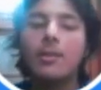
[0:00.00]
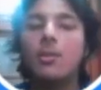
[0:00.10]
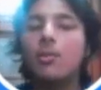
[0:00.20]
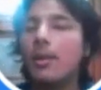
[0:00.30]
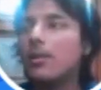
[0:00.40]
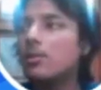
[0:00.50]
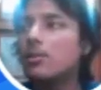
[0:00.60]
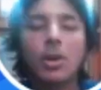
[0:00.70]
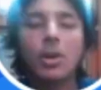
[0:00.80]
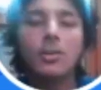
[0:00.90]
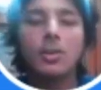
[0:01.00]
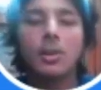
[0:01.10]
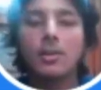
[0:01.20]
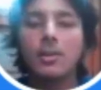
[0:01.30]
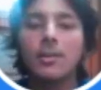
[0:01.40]
These are quick and
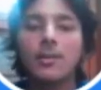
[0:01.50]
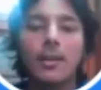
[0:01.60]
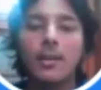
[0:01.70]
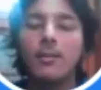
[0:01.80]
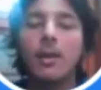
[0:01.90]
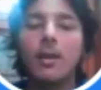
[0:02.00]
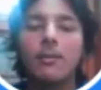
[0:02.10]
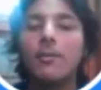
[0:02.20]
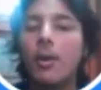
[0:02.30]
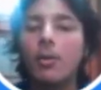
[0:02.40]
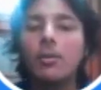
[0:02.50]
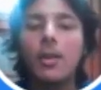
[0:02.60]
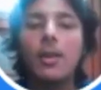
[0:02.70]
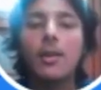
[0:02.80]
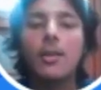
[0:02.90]
short shortcuts that we found.